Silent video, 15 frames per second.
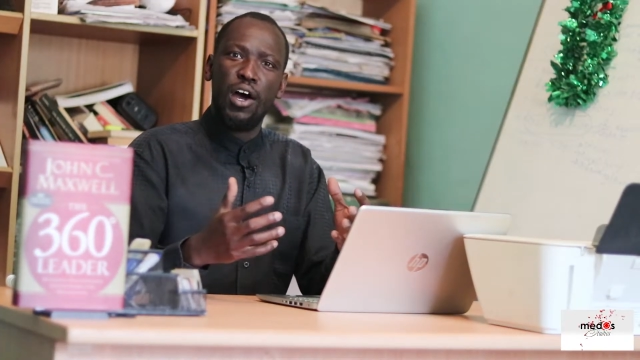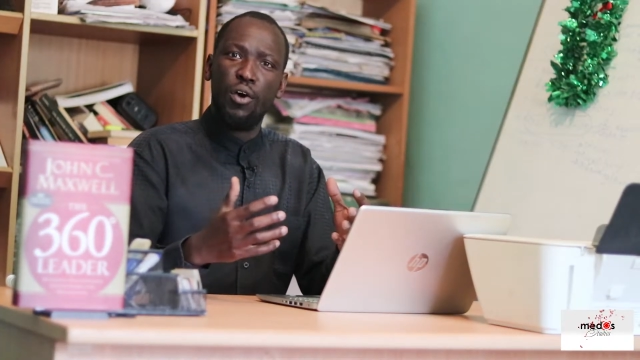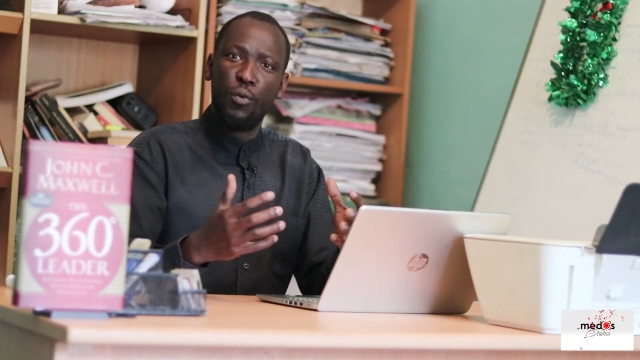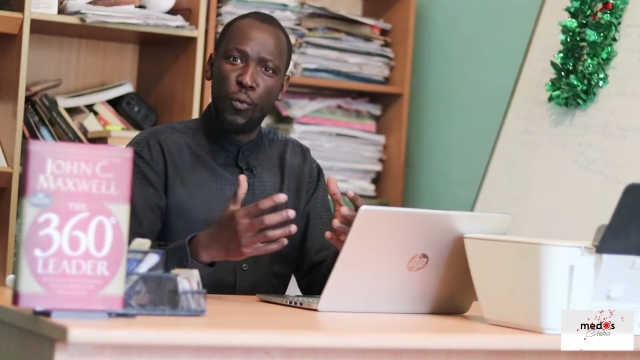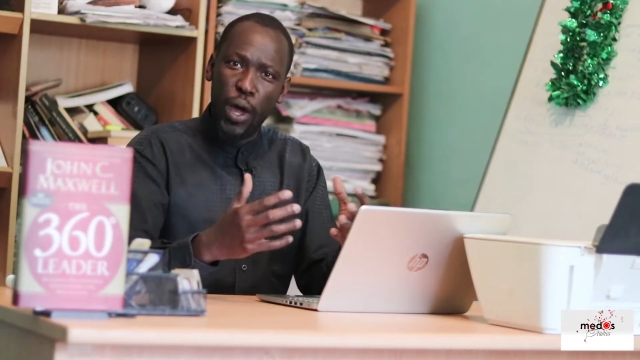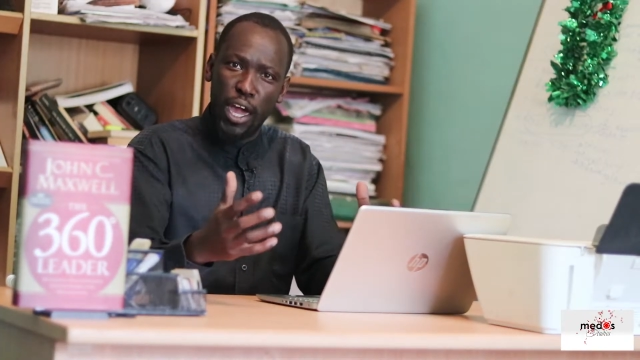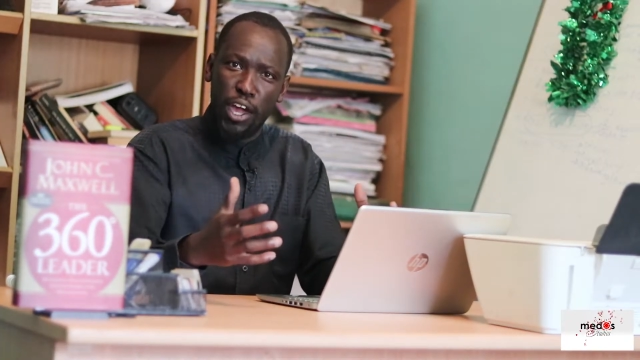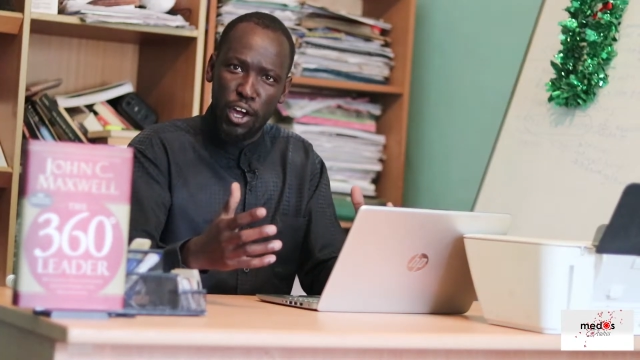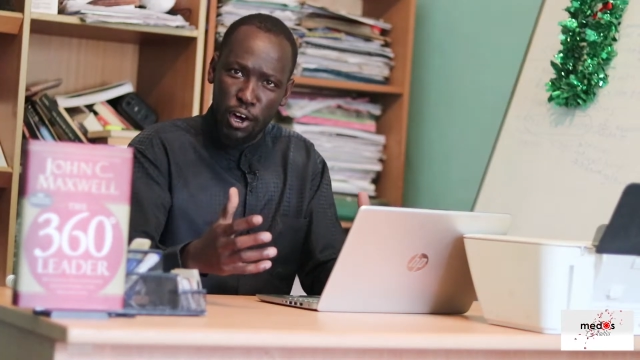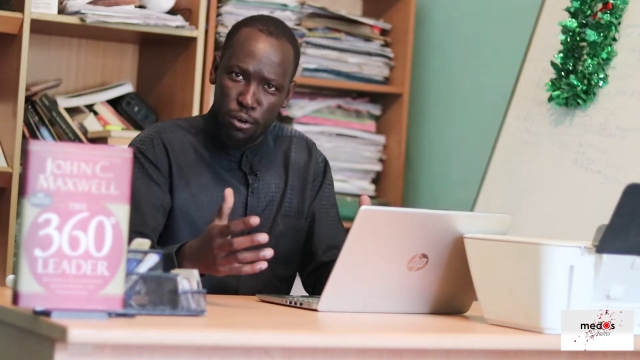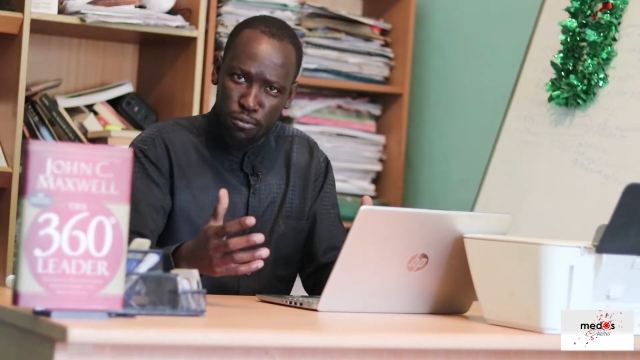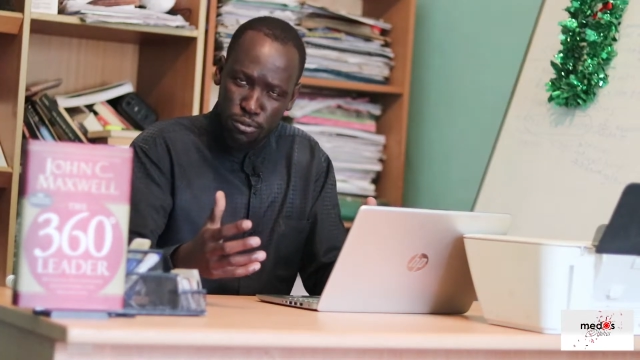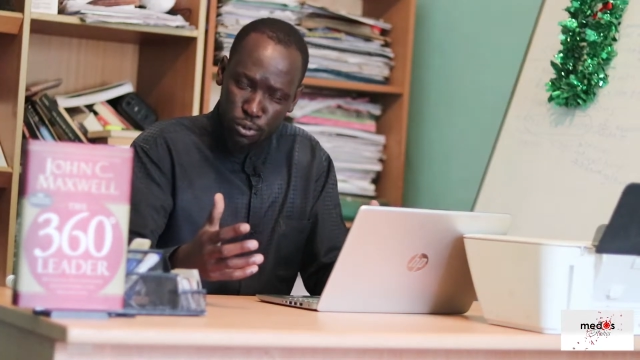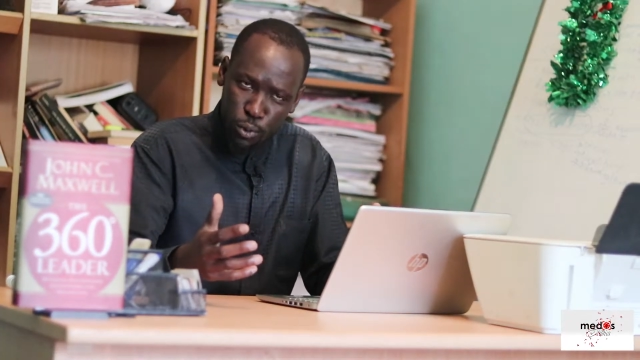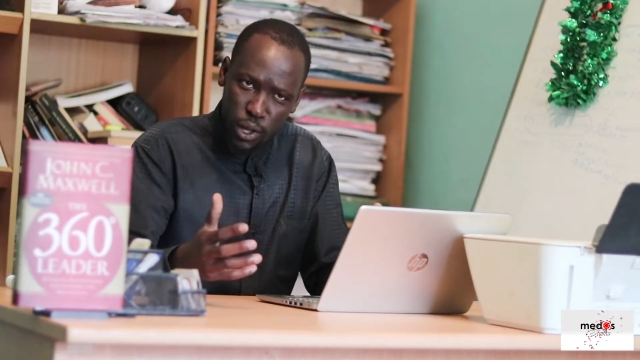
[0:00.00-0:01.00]
way
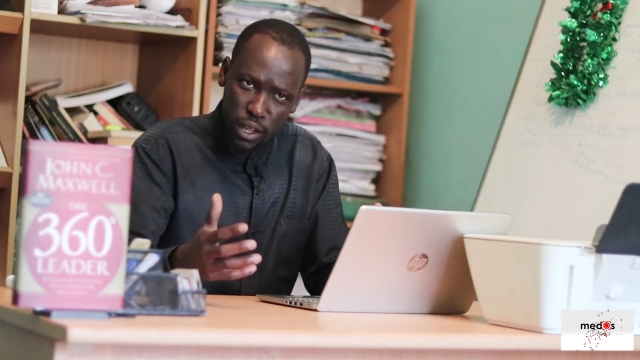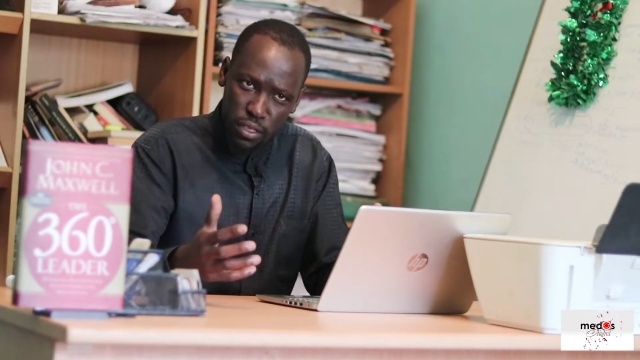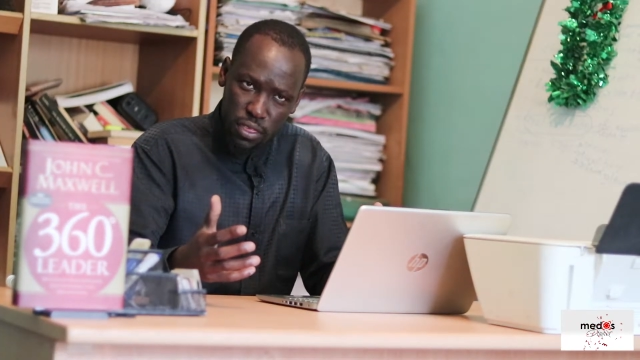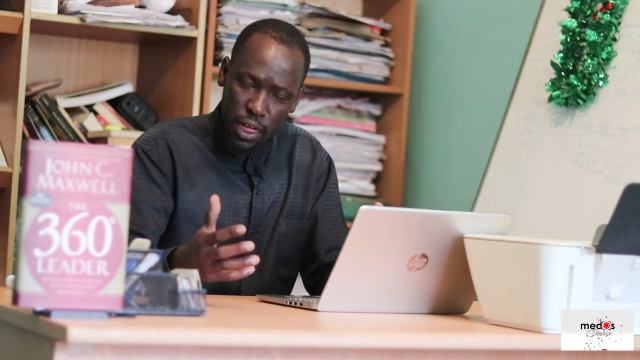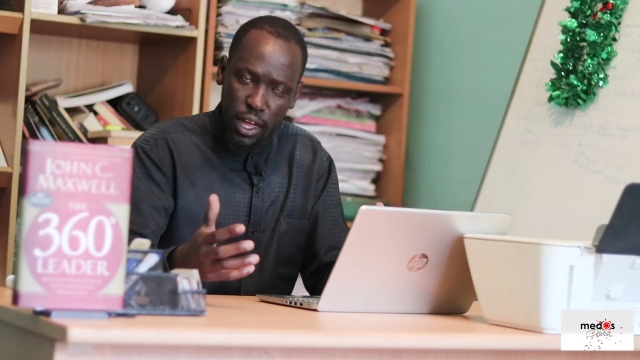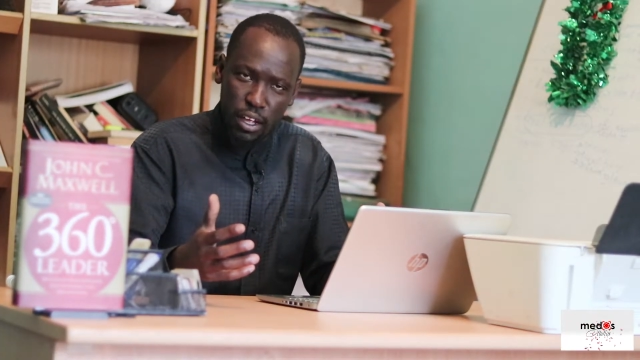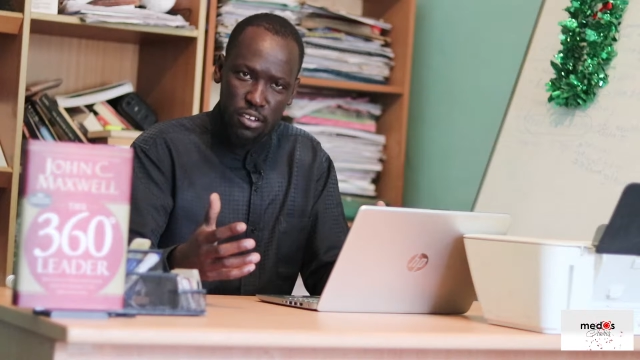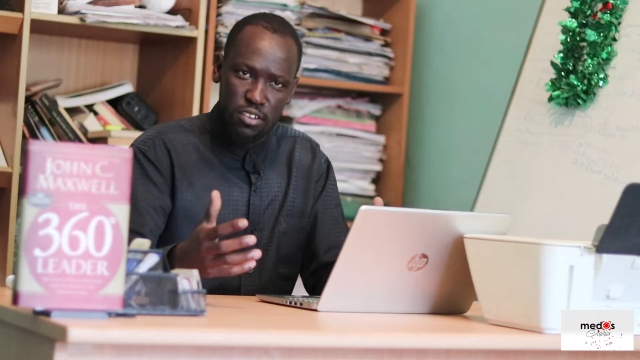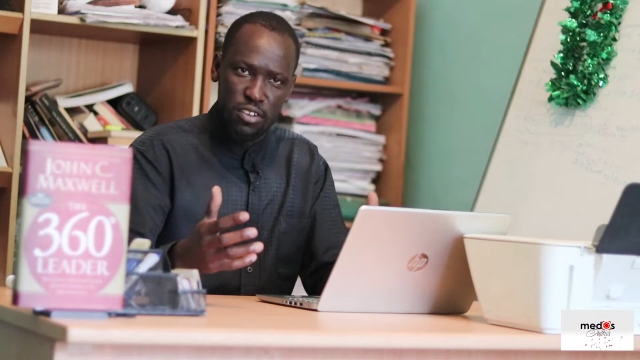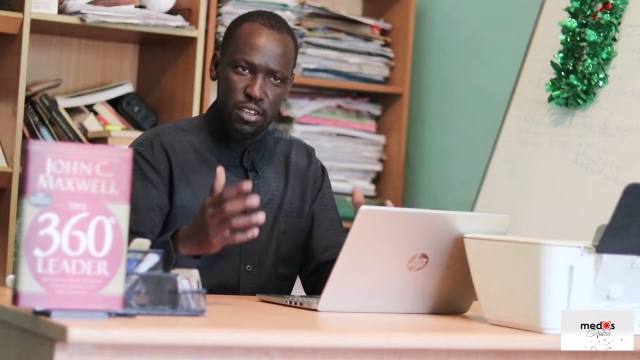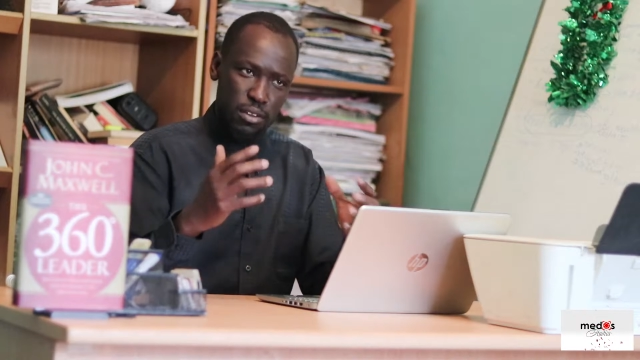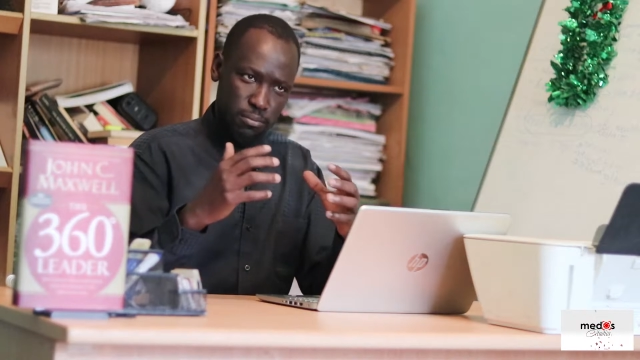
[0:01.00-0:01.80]
of doing things.